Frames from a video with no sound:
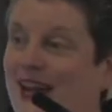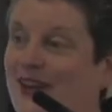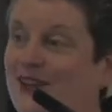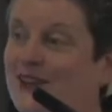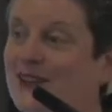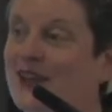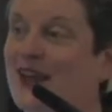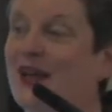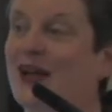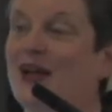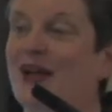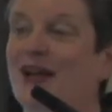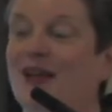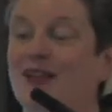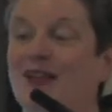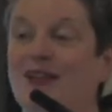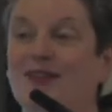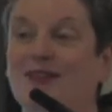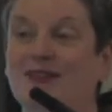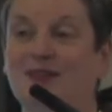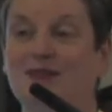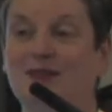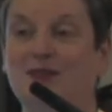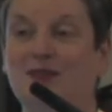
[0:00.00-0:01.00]
And
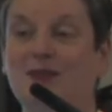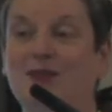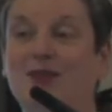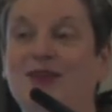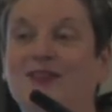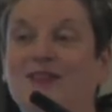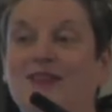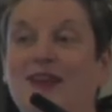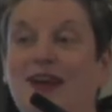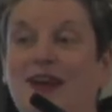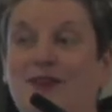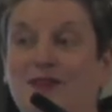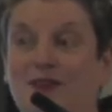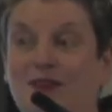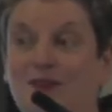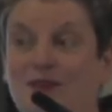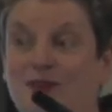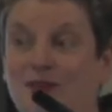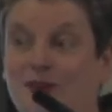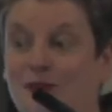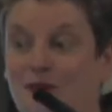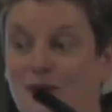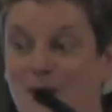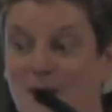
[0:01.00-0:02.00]
this is the reason I've
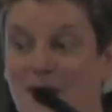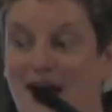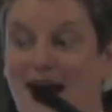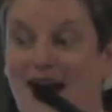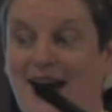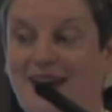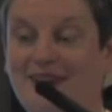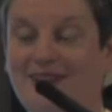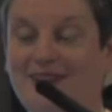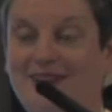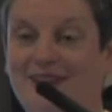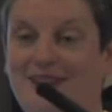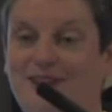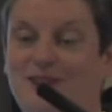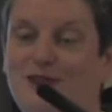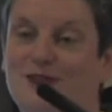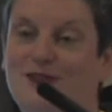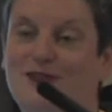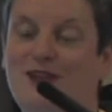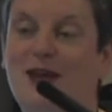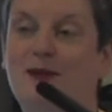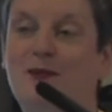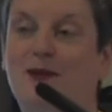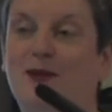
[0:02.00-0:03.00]
given you the packs at
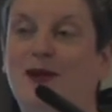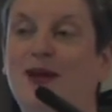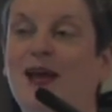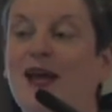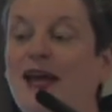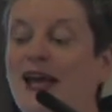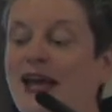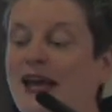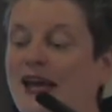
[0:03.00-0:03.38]
your table,